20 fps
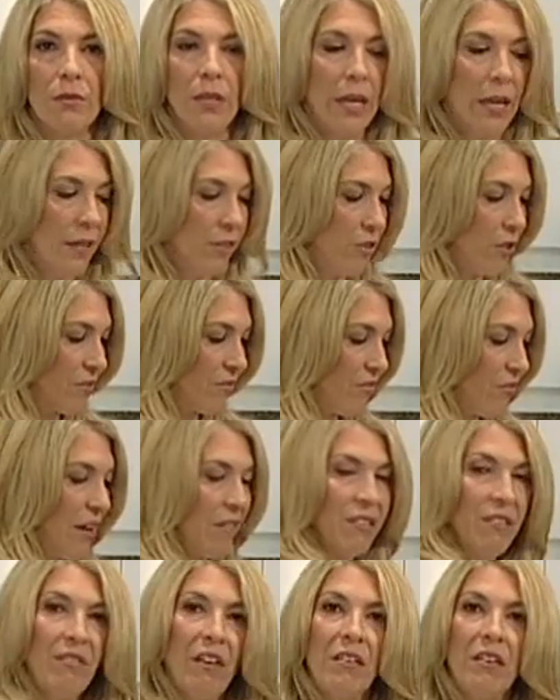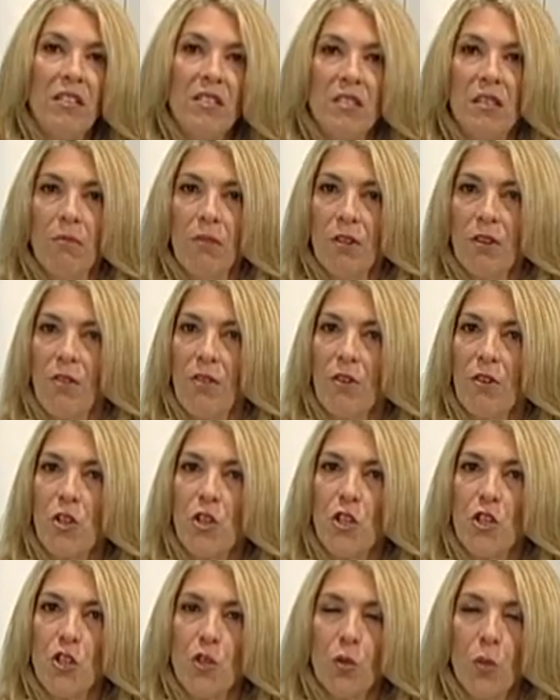And they're very, very similar. They're
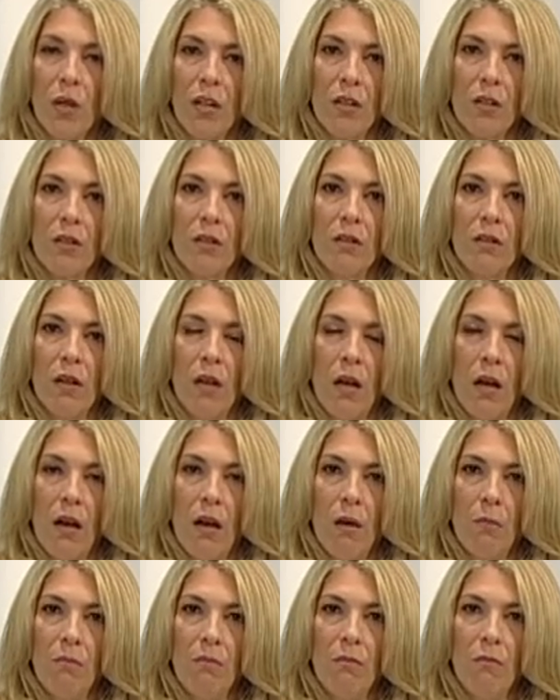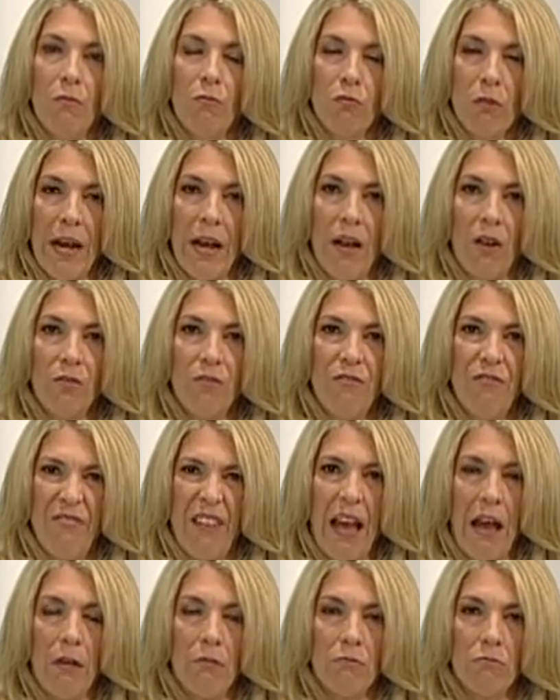short, round,
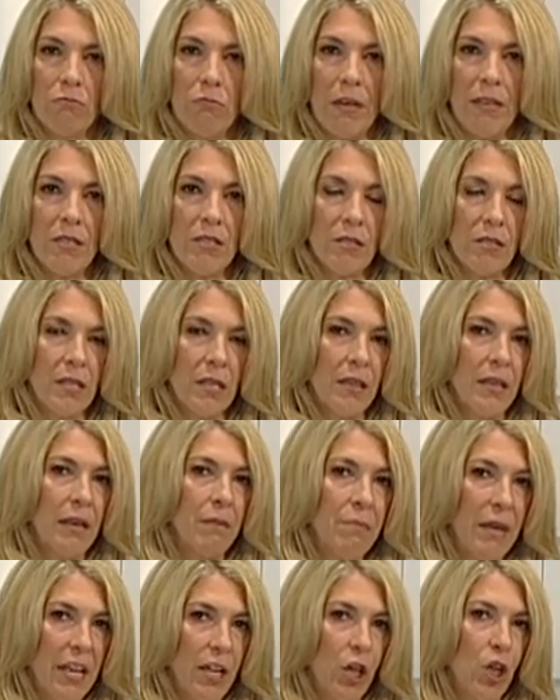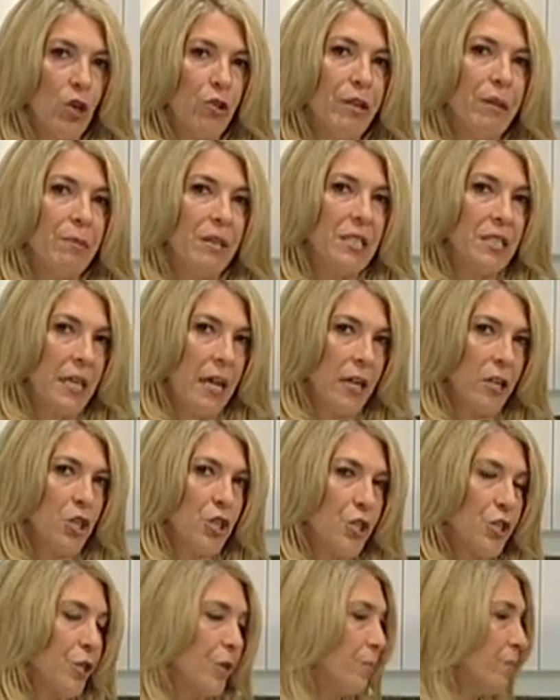fat rices, and they make a creamy
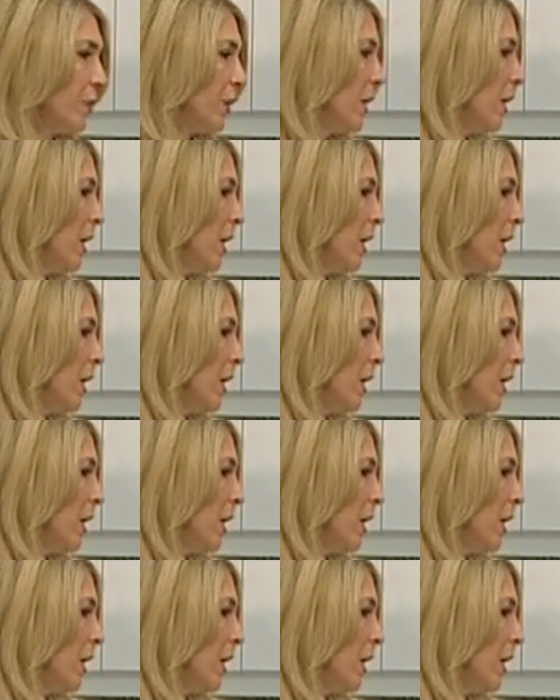texture.